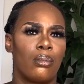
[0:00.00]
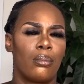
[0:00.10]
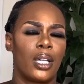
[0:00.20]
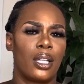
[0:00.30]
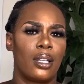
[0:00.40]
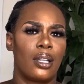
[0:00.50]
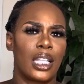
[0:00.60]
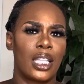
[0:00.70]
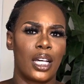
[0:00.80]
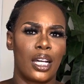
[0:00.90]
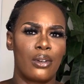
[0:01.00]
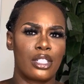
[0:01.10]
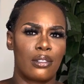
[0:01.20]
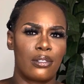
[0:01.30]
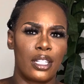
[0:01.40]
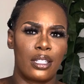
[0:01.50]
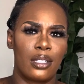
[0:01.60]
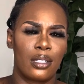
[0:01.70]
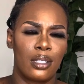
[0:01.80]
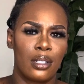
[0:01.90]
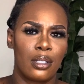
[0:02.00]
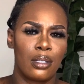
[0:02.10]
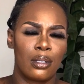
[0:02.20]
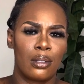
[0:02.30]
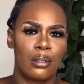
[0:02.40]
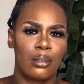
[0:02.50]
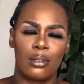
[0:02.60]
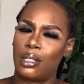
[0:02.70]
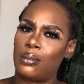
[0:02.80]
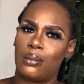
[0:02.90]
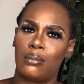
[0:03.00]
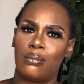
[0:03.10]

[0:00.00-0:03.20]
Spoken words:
But I thought I was your friend. No?